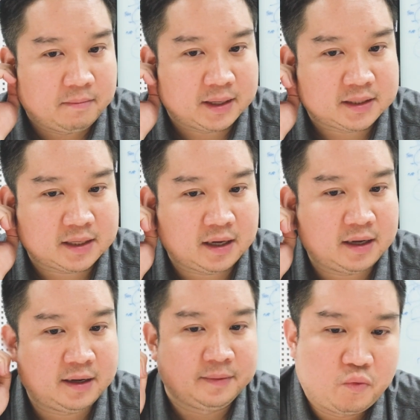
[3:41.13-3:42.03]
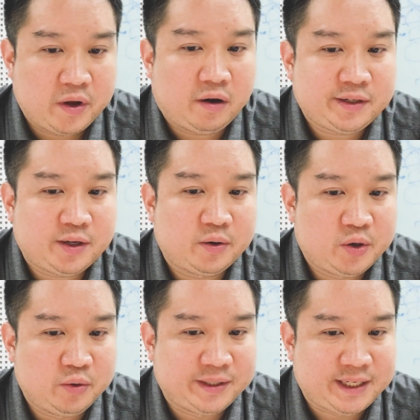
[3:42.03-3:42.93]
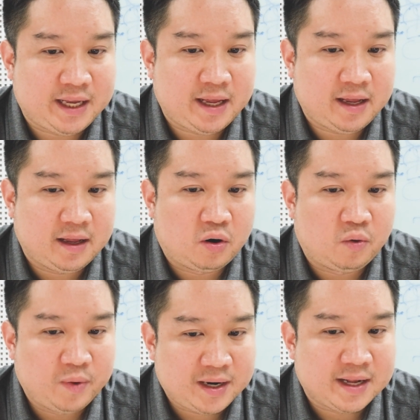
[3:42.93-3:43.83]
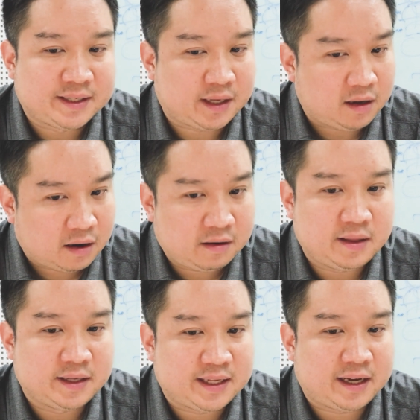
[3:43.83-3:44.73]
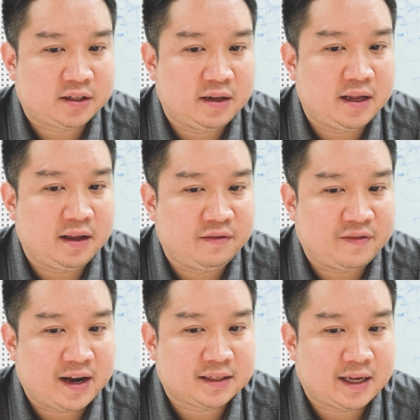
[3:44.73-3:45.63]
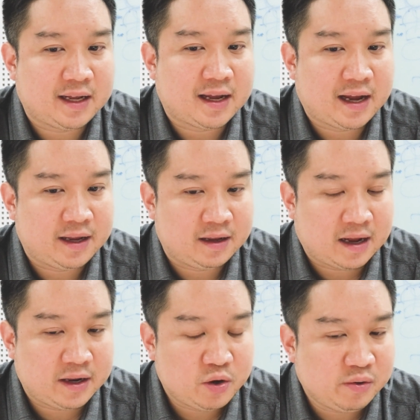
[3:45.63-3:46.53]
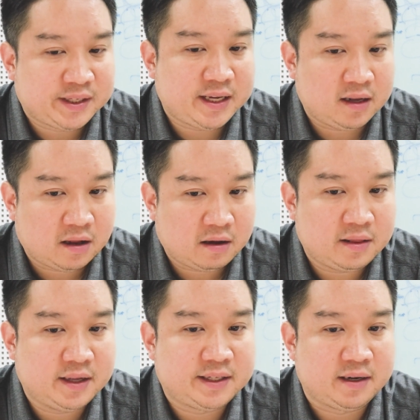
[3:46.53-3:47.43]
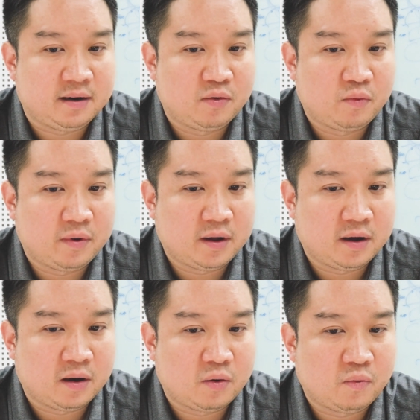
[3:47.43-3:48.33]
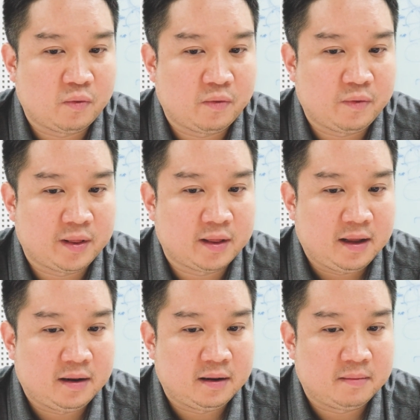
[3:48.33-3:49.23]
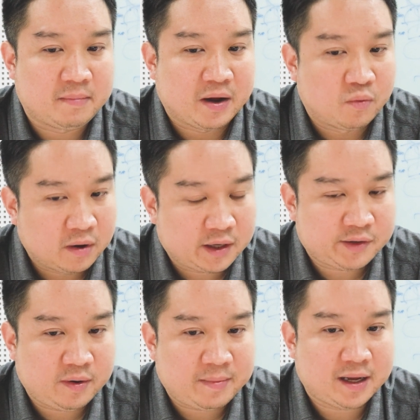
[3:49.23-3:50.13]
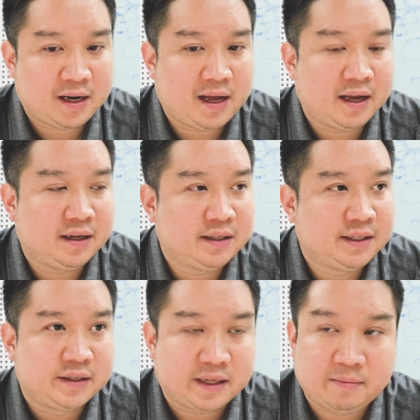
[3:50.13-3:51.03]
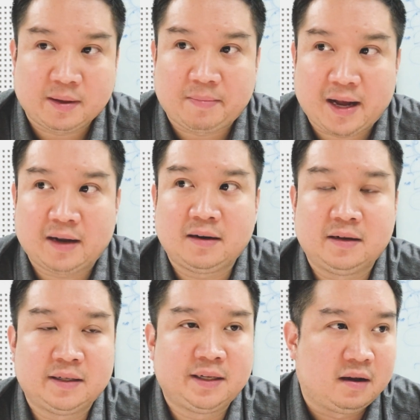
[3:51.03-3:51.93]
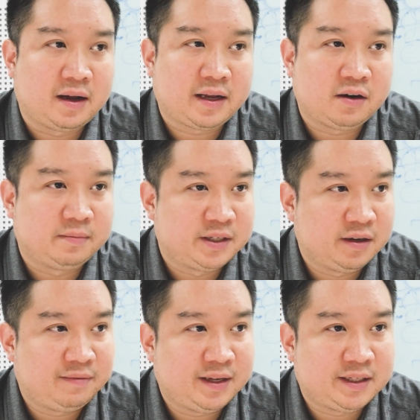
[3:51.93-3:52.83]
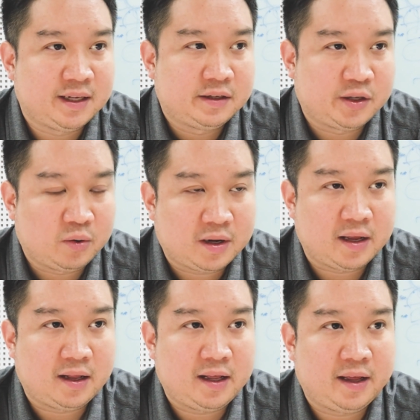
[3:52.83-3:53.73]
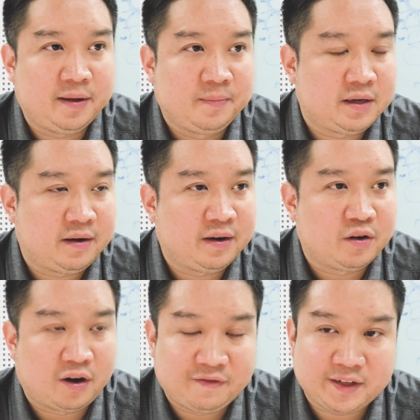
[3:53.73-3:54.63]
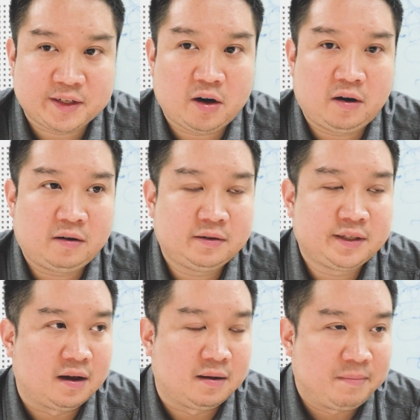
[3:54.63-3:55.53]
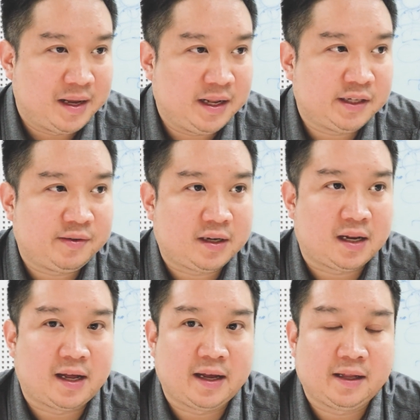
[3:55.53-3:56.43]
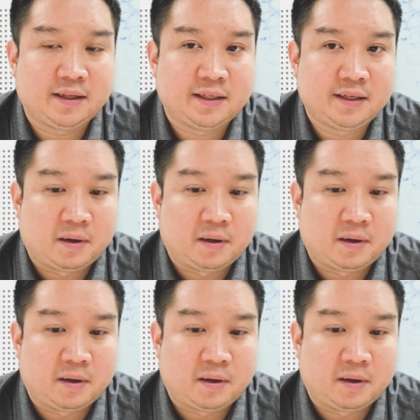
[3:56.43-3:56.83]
But we also do see or witness a lot of this. Actually, in fact, I do see a lot of this in my works with my clients. Some of the partners, I can observe this so clearly during conference calls, meetings with clients.